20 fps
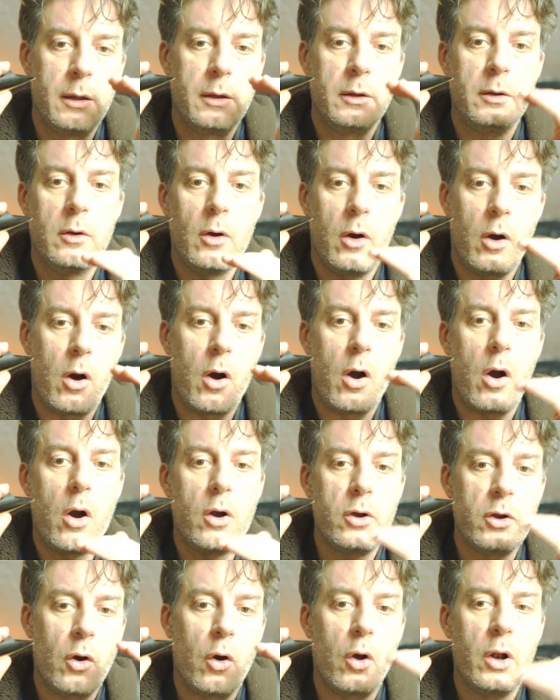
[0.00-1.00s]

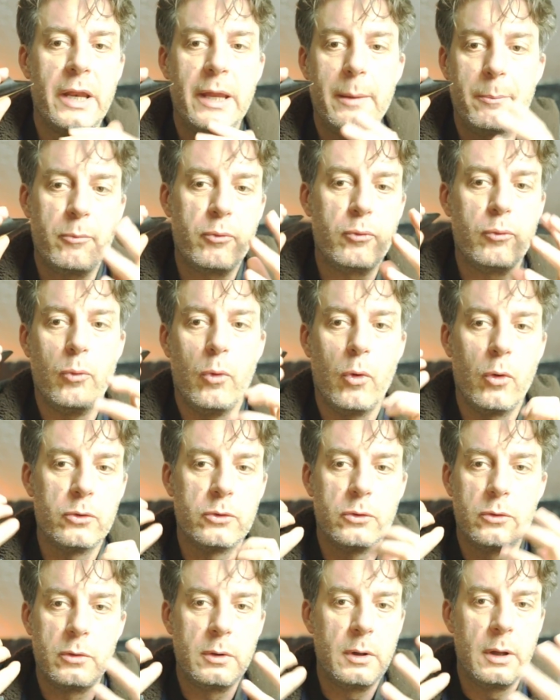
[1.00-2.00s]
your lip
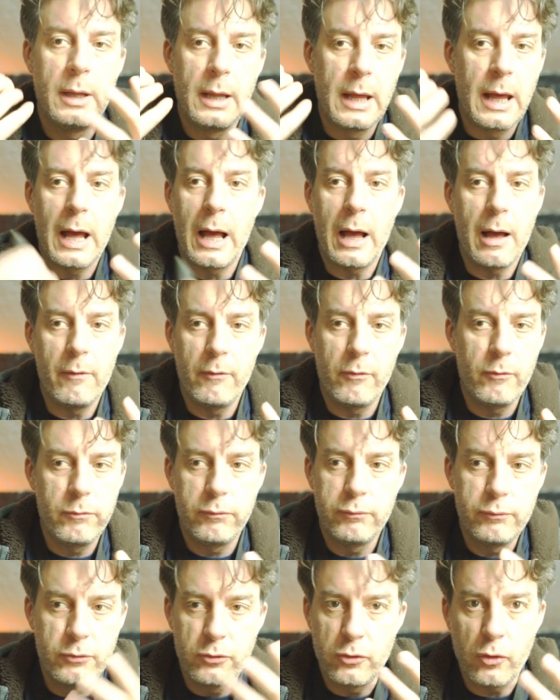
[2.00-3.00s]
won't have
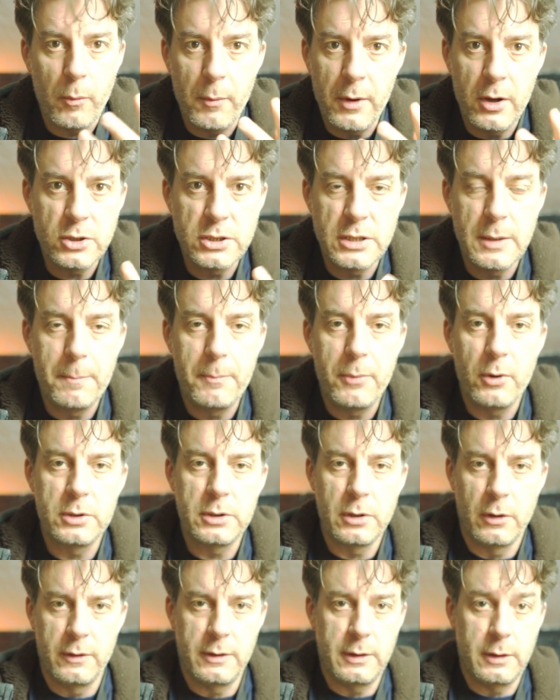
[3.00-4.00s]
so much
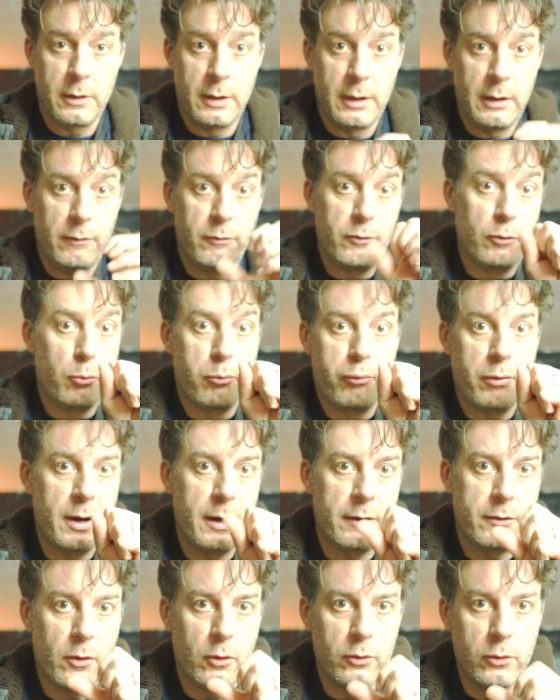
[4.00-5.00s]
importance if you
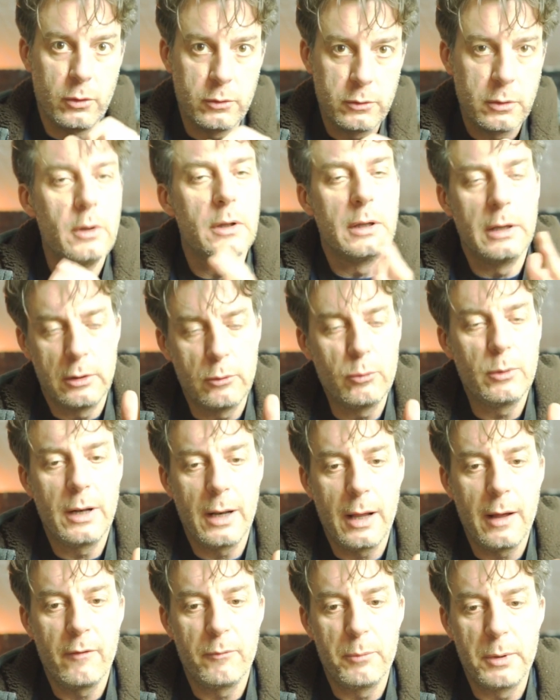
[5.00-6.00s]
press or not. It will
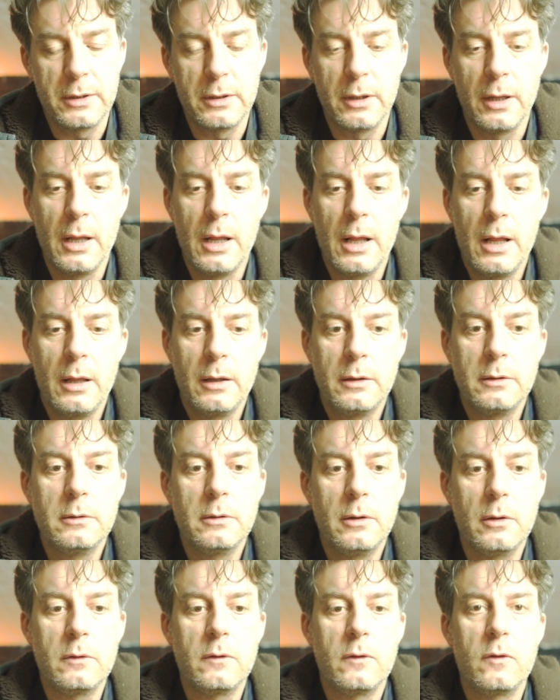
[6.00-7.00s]
have it.
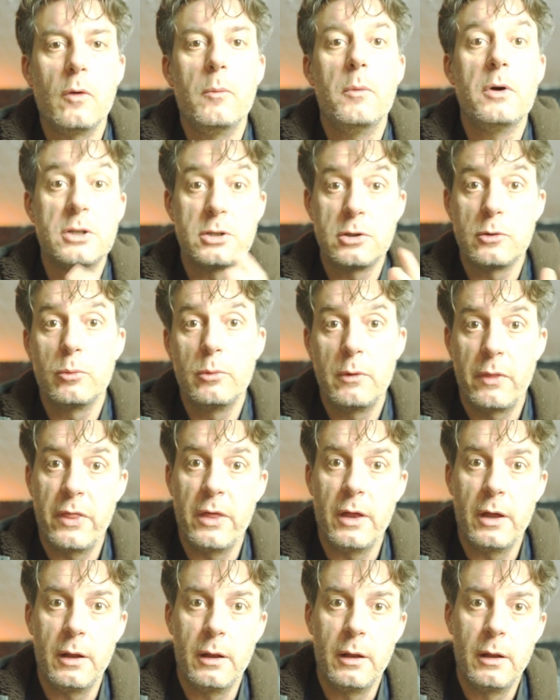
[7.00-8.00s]
Not so much with
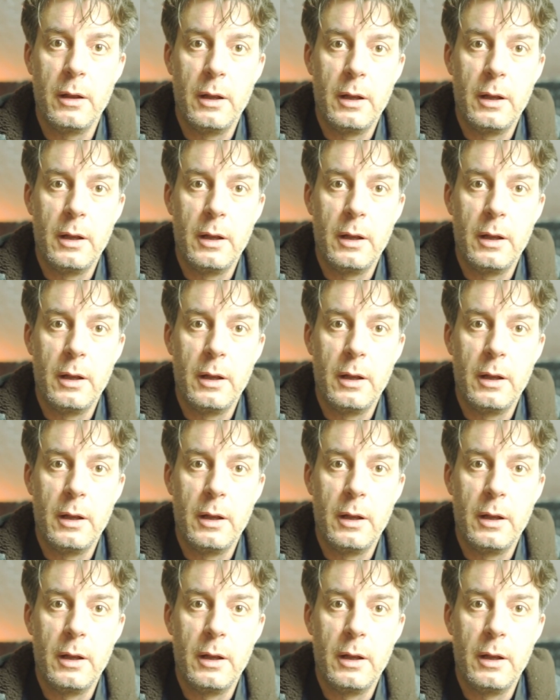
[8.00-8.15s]
the